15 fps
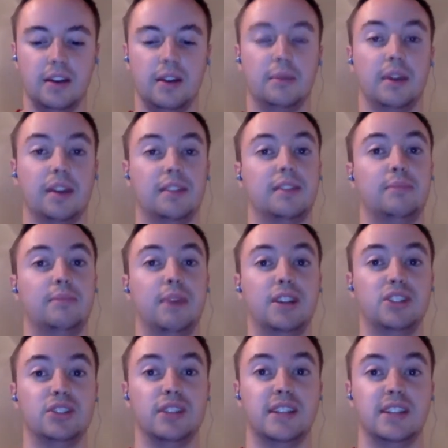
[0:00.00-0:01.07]

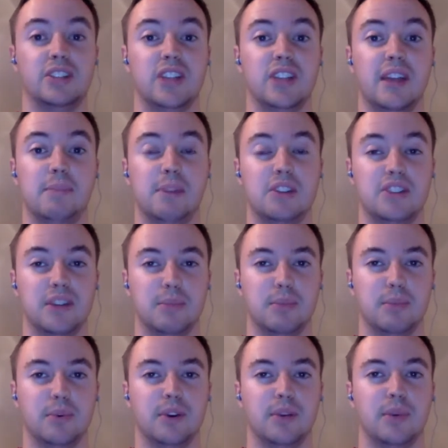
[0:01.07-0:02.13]
especially in the championship
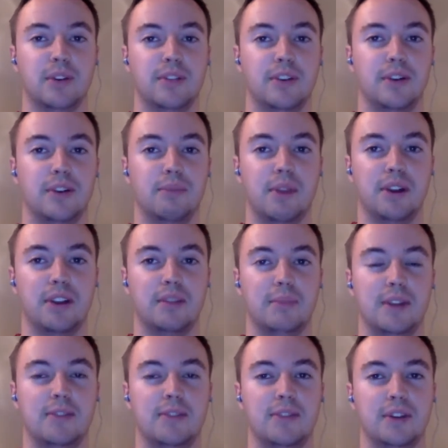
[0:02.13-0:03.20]
where one of our
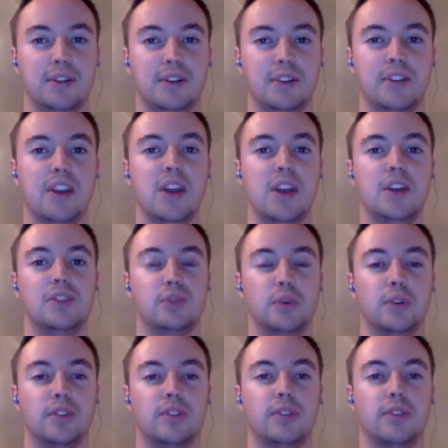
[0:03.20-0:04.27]
American midfielders
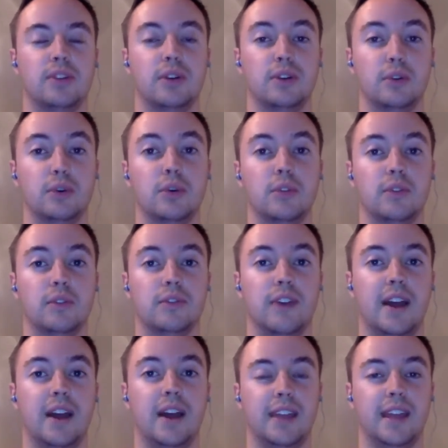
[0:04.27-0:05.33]
scored his third goal in
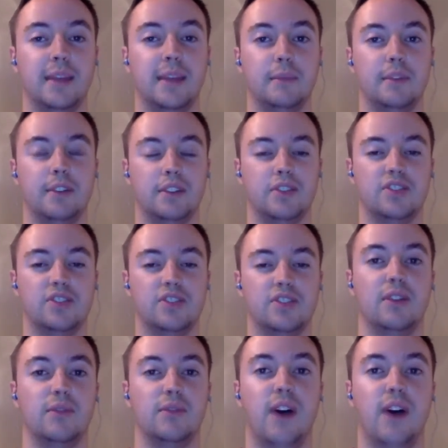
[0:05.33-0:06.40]
5 games and is just
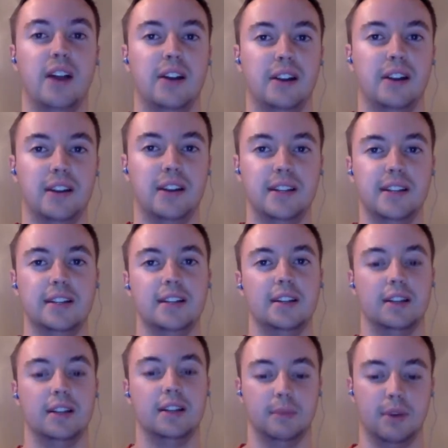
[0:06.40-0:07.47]
on fire.
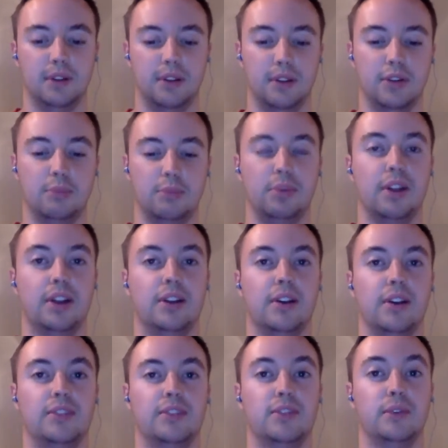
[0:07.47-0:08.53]
Another player,
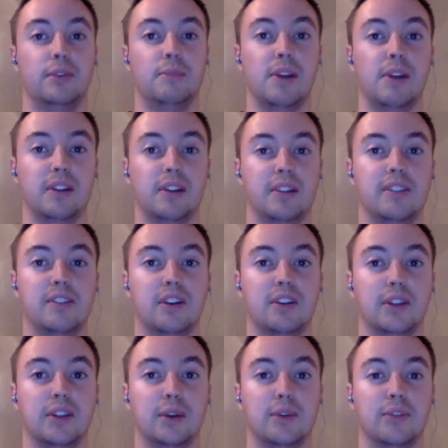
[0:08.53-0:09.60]
also an American
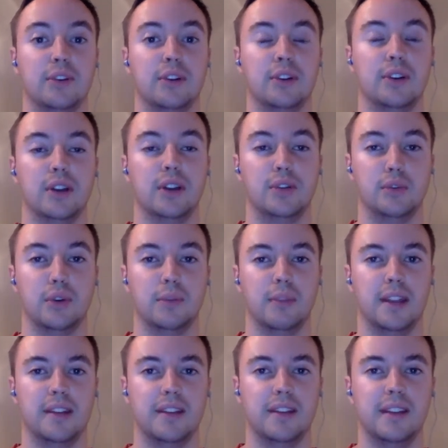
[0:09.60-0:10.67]
starlet over in
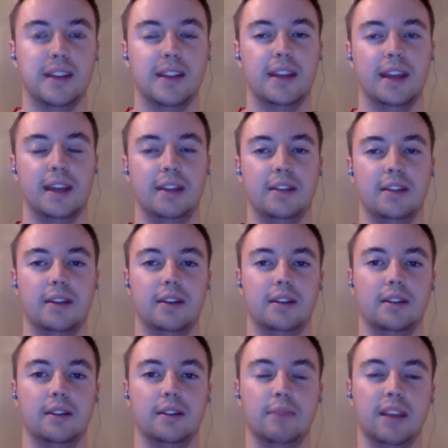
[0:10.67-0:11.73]
Dortmund, had
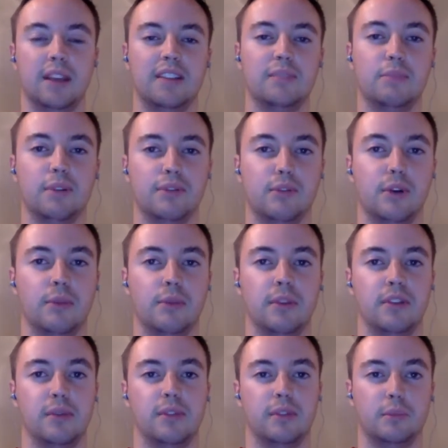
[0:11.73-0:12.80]
a mixed
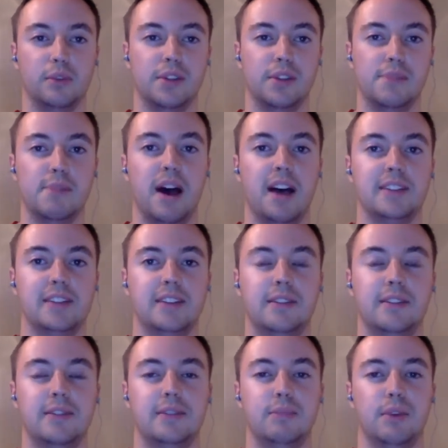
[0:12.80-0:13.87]
performance with some really
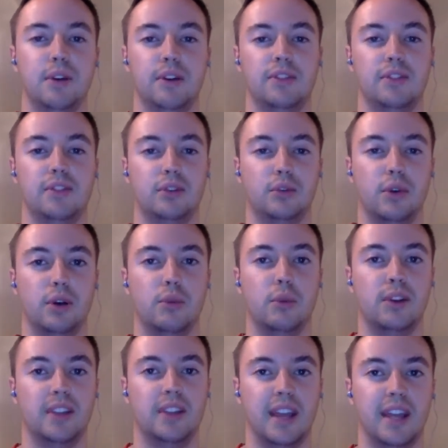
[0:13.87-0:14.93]
positives, but also
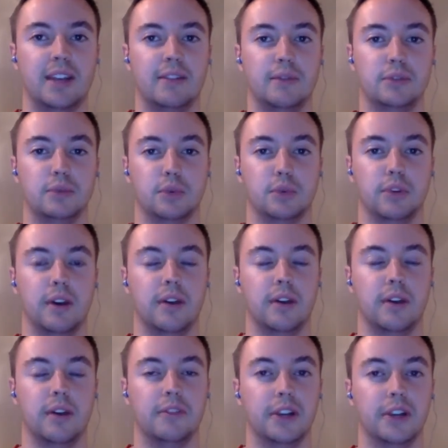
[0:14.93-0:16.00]
one negative, which we'll
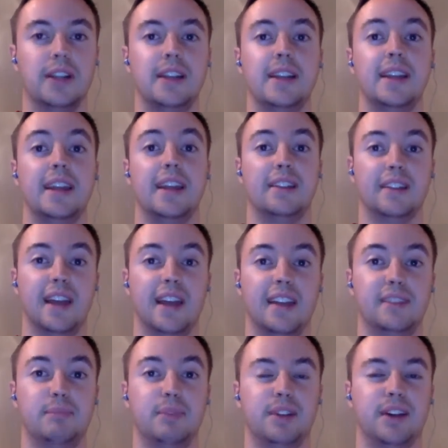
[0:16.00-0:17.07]
cover. And
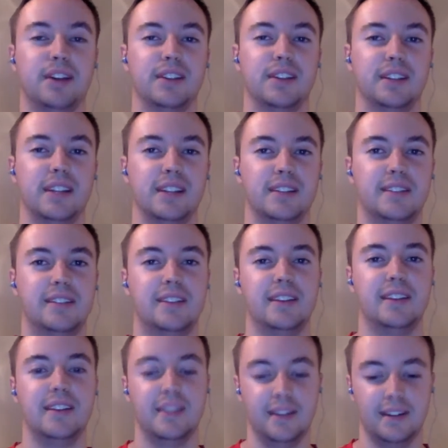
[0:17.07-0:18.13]
last but not least,
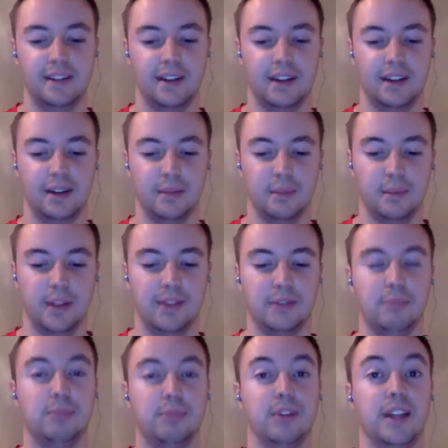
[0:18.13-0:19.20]
we have a
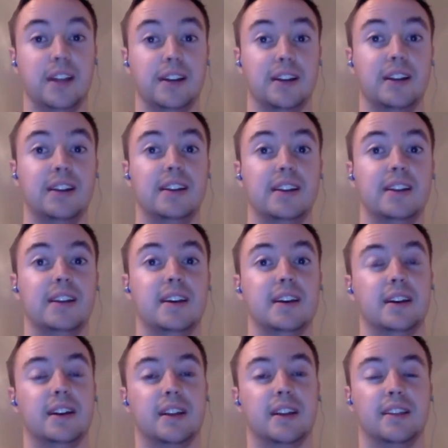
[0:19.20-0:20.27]
player,
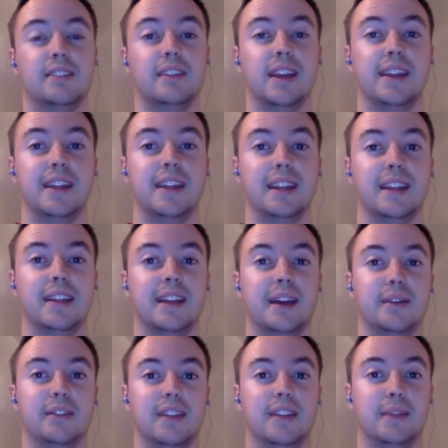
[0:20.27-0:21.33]
an exciting
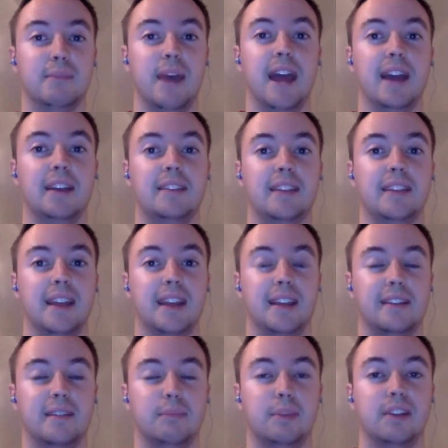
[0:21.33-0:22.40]
outside back that
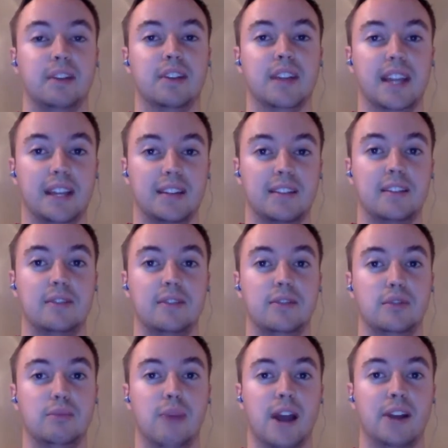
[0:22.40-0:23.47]
has been linked to
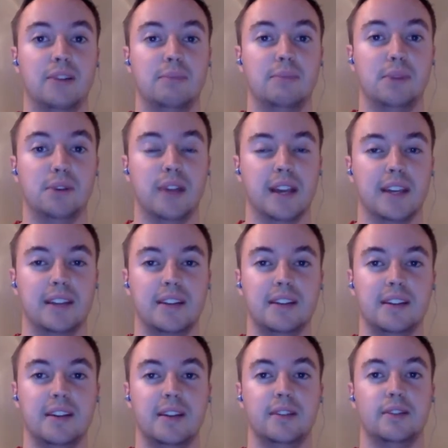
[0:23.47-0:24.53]
Bayern Munich.
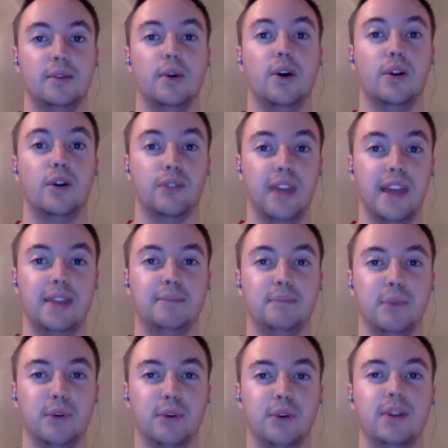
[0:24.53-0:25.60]
So all that and
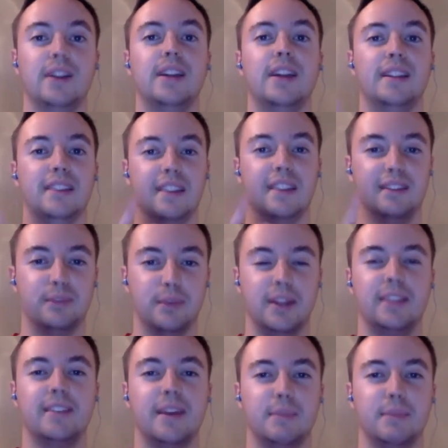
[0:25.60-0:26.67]
more in this
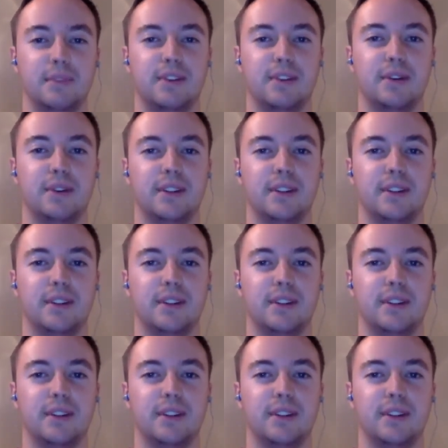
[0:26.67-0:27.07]
week's episode.